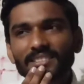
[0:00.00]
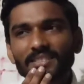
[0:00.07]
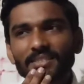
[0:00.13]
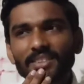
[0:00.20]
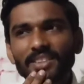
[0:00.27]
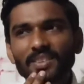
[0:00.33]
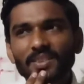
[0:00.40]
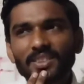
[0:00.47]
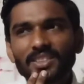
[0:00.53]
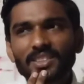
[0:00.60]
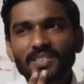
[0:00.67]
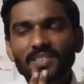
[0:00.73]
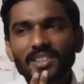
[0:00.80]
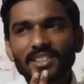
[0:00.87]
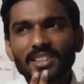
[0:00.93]
So one
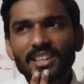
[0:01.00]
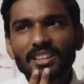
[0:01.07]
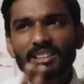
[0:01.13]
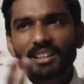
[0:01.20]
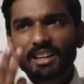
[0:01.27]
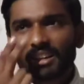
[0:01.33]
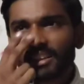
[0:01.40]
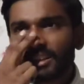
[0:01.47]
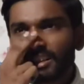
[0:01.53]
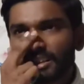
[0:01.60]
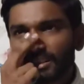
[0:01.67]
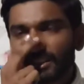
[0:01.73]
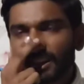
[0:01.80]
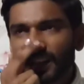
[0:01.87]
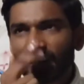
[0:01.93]
question was like
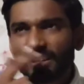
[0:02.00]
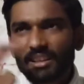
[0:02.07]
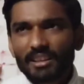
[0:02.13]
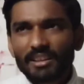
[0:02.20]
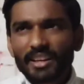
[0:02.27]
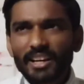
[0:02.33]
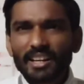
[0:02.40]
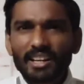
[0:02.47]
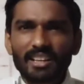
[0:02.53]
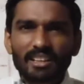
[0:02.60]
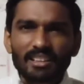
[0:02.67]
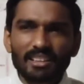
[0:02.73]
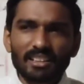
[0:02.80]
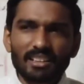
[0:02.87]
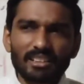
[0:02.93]
red eye
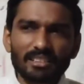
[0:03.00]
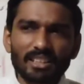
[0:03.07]
color,